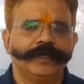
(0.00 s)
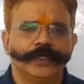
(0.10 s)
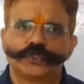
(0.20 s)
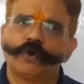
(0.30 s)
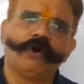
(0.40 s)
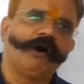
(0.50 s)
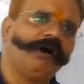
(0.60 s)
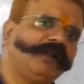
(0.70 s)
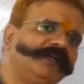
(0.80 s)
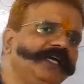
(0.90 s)
So
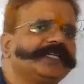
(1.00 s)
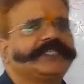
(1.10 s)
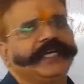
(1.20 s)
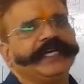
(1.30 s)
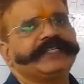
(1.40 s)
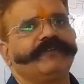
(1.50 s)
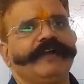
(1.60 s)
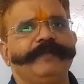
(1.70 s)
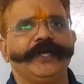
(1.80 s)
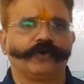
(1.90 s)
all these things
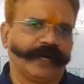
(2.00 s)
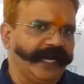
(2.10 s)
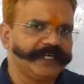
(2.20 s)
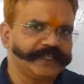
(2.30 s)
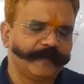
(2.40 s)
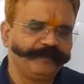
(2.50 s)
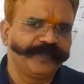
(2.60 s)
will be utilized,